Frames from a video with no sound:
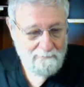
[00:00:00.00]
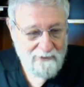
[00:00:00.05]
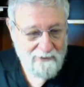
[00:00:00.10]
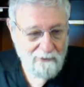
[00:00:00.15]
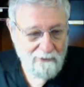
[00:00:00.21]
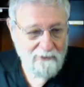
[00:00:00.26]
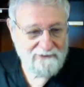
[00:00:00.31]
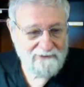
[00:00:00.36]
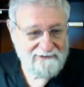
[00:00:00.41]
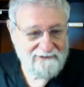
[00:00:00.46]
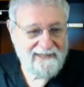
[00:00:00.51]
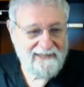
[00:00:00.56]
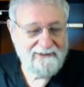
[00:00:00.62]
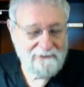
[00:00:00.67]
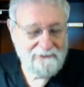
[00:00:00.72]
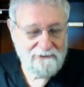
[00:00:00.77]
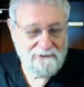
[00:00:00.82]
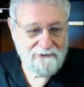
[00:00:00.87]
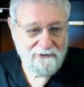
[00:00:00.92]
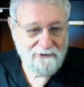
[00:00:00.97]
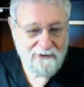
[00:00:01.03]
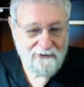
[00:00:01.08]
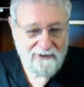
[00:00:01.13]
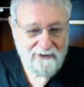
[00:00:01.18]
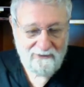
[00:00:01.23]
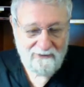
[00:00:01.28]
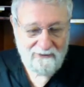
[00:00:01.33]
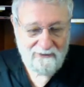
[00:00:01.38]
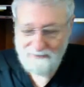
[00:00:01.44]
because I can
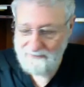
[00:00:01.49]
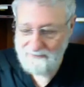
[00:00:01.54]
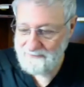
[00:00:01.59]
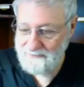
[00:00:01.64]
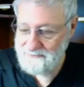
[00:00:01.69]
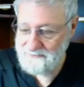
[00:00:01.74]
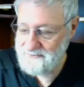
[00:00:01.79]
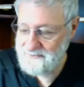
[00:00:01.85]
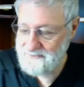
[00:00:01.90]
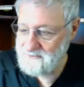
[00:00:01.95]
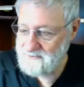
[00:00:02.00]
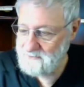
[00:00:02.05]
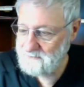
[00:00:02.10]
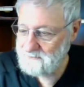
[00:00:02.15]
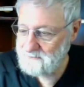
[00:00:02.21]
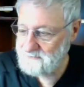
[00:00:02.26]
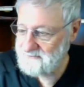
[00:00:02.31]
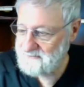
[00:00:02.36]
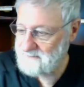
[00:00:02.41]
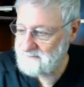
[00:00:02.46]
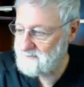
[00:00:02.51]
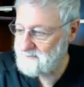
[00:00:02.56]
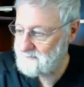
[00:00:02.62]
draw using the tools,